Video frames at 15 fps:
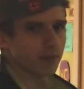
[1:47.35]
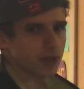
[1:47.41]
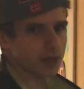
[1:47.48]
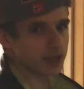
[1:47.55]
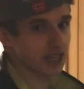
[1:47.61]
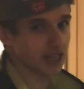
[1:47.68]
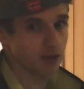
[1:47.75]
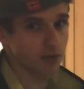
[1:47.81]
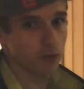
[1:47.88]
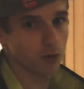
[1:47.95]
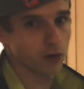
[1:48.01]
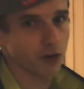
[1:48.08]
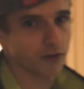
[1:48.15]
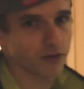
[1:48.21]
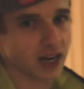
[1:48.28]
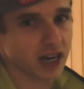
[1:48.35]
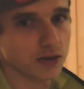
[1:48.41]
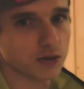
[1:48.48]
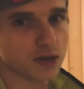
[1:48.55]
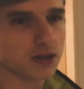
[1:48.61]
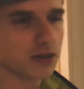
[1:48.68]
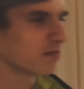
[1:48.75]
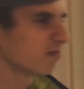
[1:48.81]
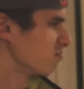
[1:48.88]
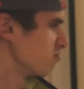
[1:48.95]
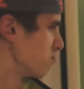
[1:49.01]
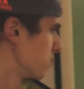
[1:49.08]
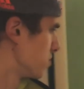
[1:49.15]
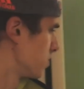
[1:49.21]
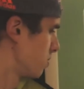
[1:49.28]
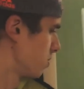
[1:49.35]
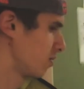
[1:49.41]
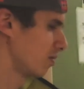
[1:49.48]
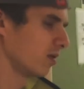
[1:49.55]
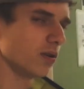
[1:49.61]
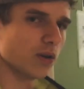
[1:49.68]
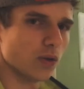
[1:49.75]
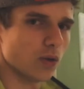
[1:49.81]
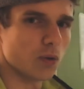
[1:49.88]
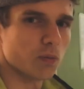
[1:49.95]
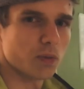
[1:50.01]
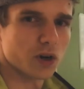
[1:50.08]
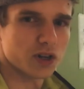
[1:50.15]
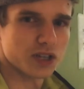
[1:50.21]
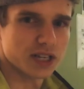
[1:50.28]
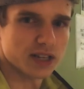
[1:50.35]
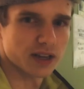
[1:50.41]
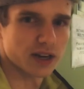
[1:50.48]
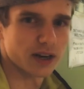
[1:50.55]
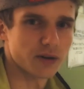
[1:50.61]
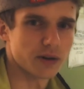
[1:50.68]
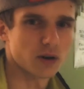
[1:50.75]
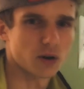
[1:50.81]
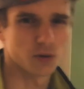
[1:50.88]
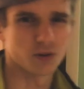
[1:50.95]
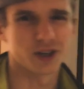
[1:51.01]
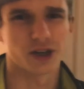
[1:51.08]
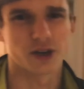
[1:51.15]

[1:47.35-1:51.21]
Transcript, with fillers: Second rule of the house. No boys in there, only